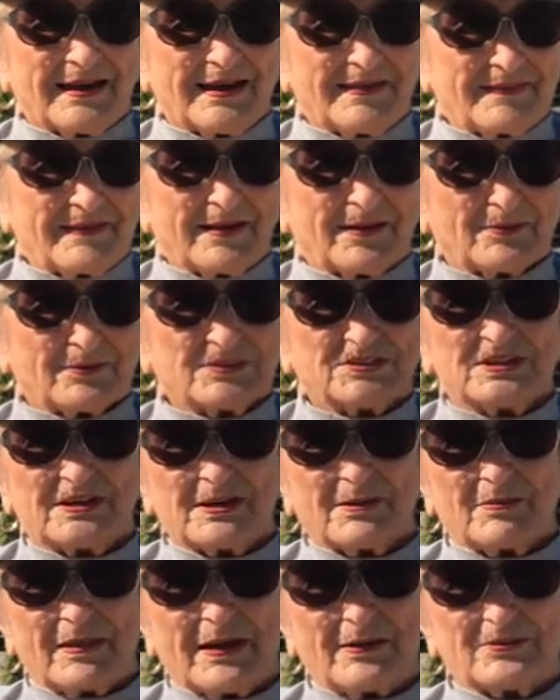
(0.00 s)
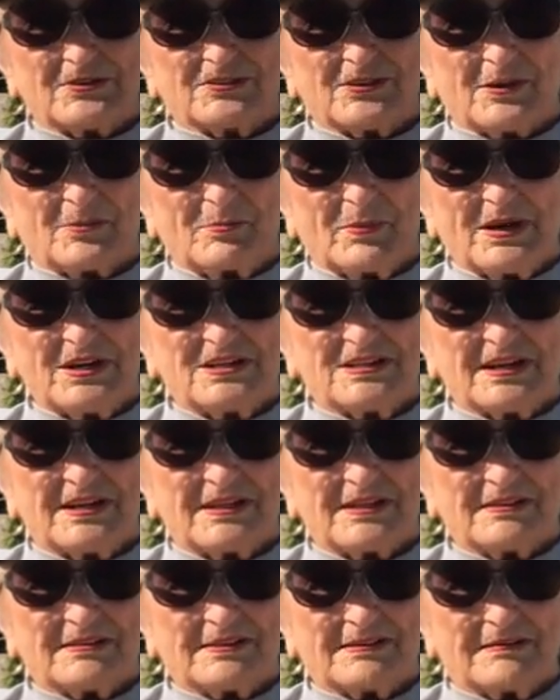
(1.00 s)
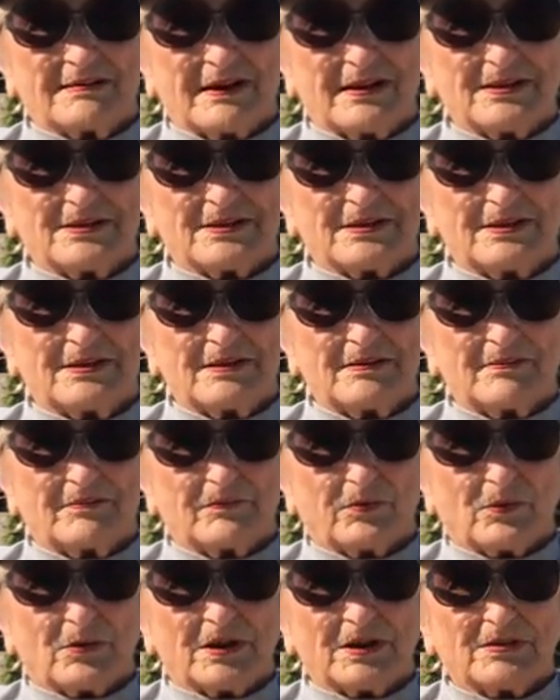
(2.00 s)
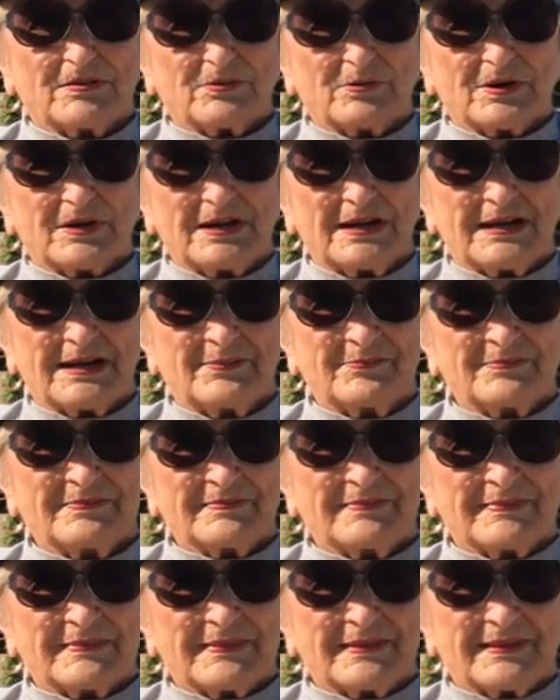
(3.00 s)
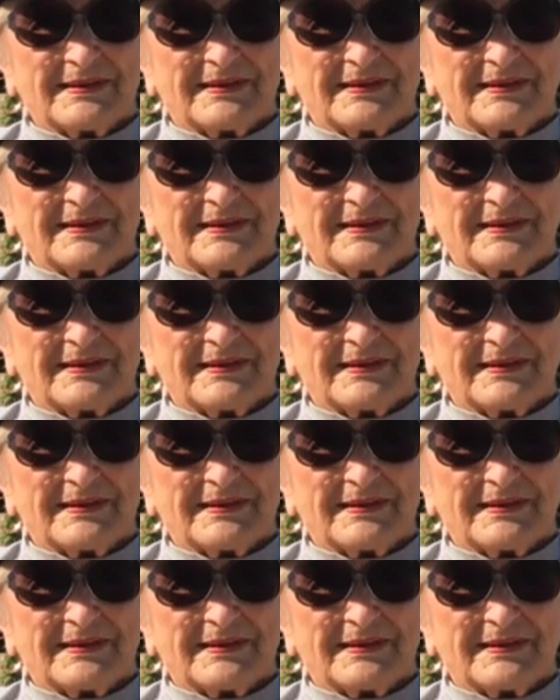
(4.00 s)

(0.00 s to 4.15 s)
And that was it. That was on May 10th, 1943. Wow.